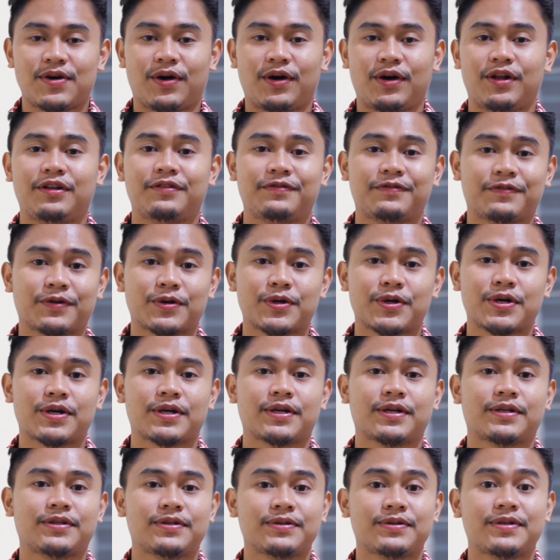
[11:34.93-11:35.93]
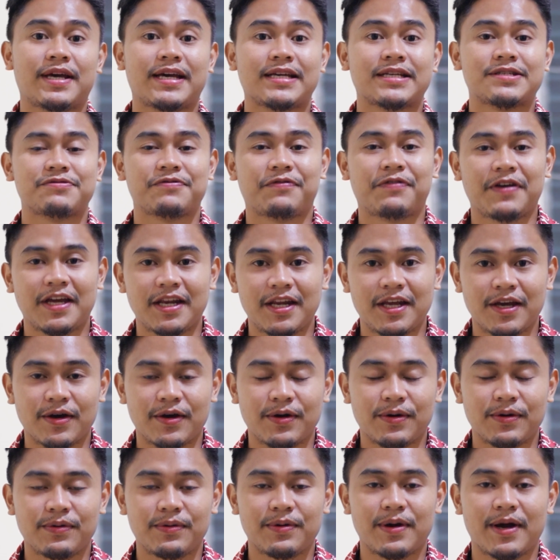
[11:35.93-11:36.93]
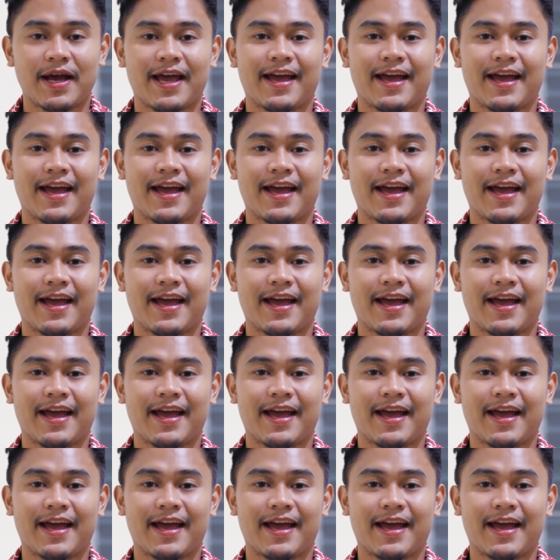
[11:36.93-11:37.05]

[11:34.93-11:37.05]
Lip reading: all for today's video,